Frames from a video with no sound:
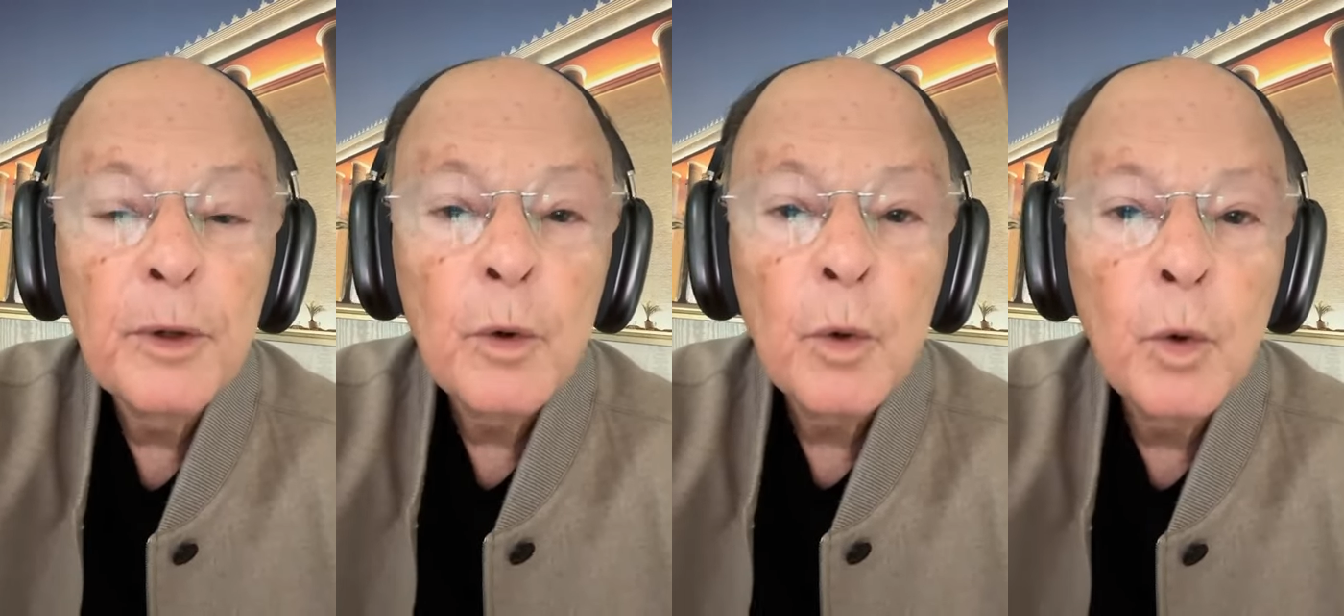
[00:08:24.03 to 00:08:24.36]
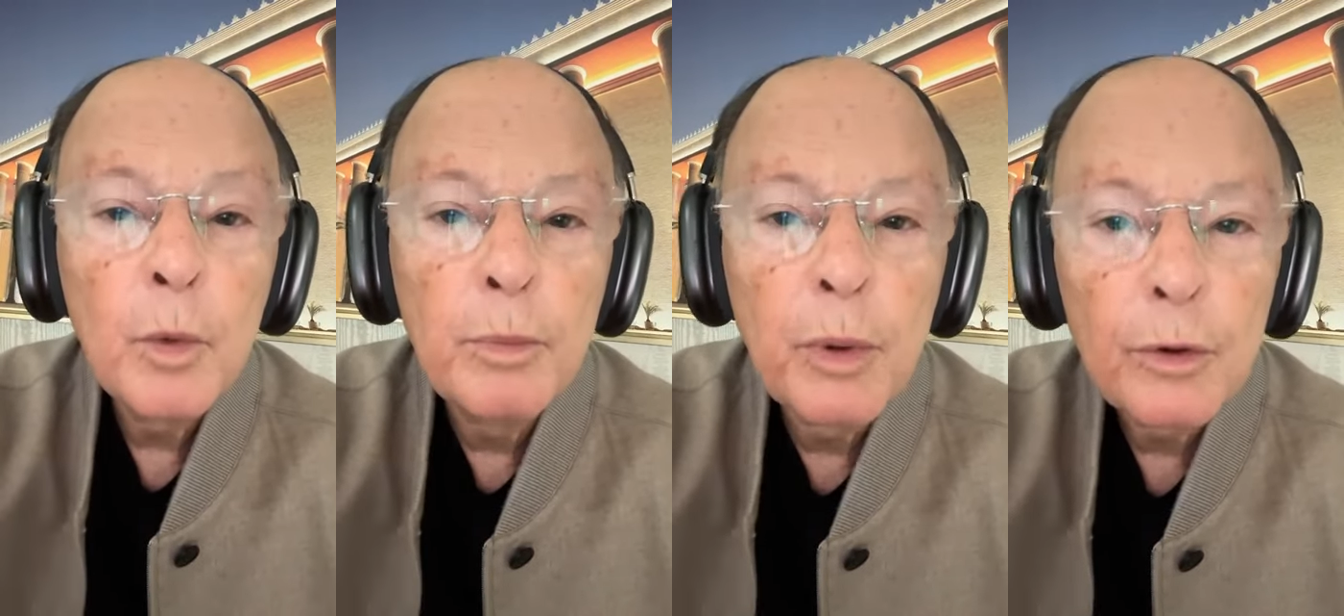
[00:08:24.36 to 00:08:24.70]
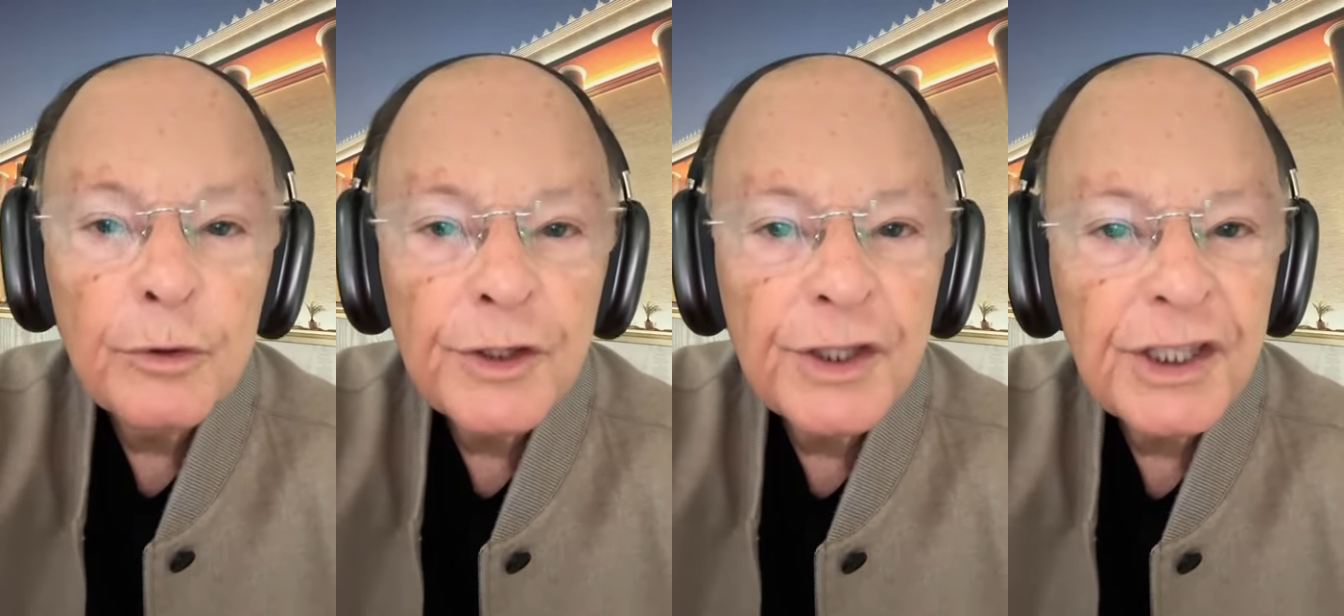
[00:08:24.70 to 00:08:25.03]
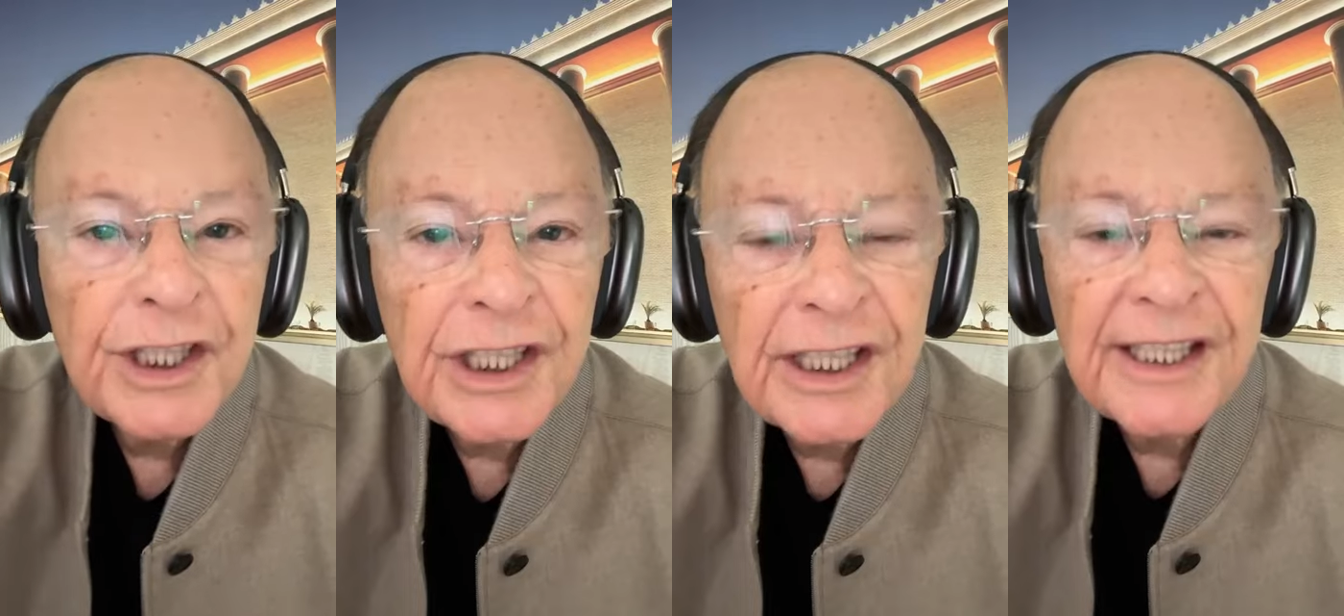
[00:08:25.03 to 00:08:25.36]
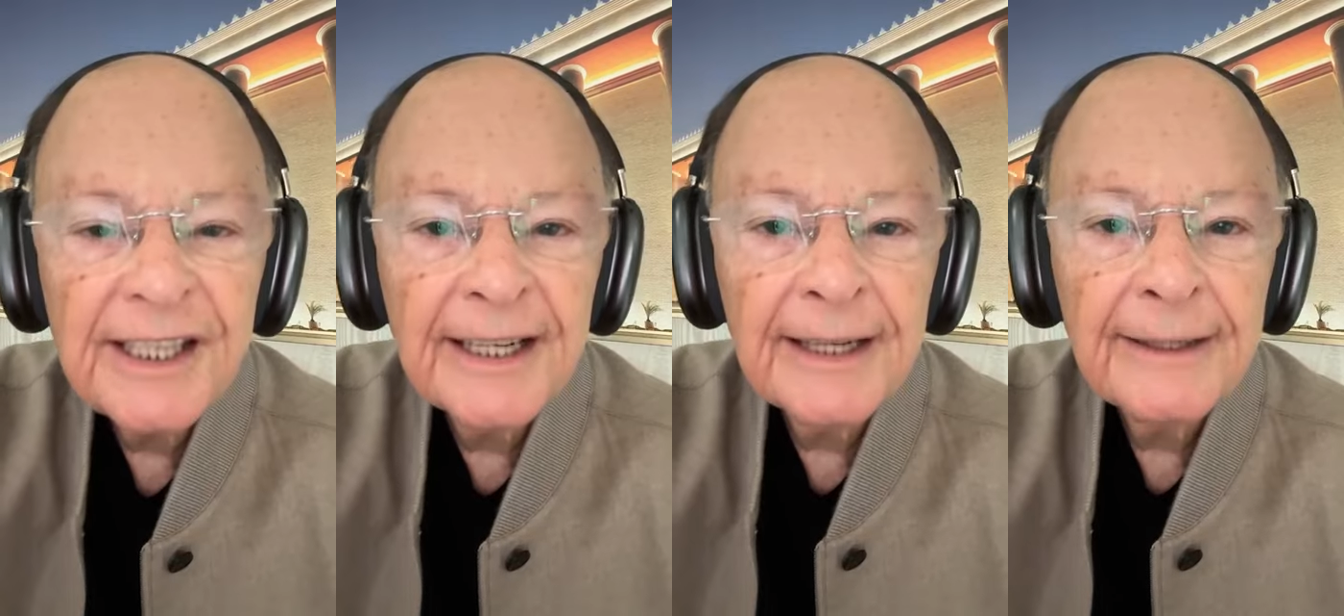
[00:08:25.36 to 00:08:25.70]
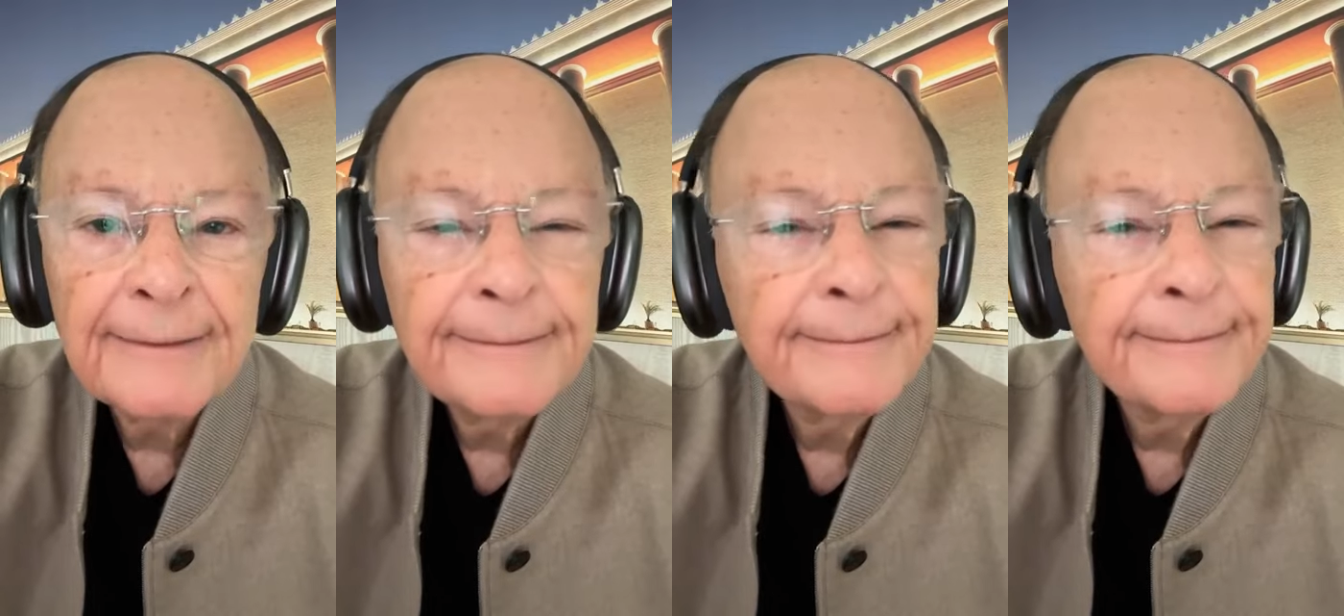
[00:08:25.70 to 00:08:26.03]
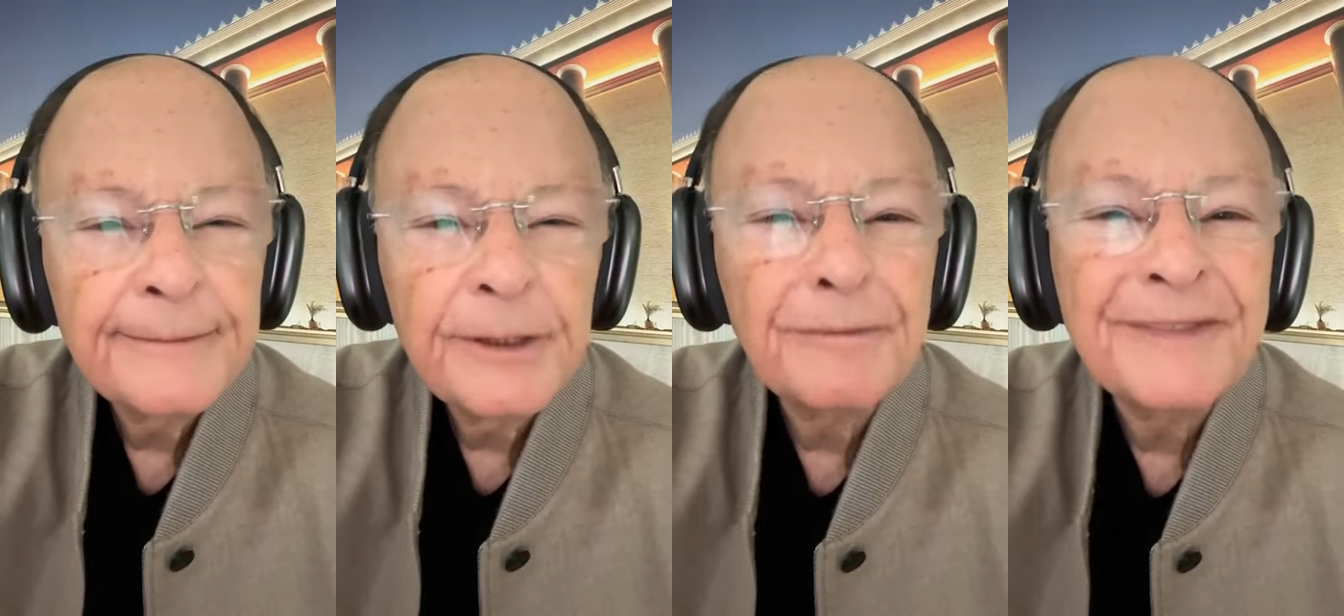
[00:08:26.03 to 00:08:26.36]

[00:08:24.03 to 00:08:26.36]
Because this good